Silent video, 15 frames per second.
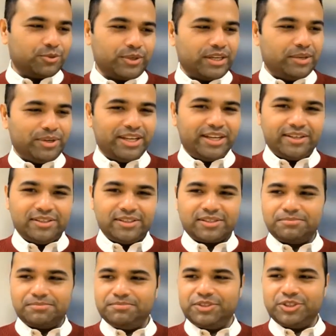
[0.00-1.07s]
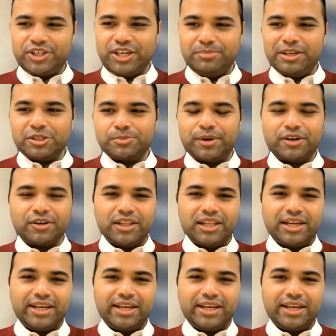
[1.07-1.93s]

to anybody else, just keep that spark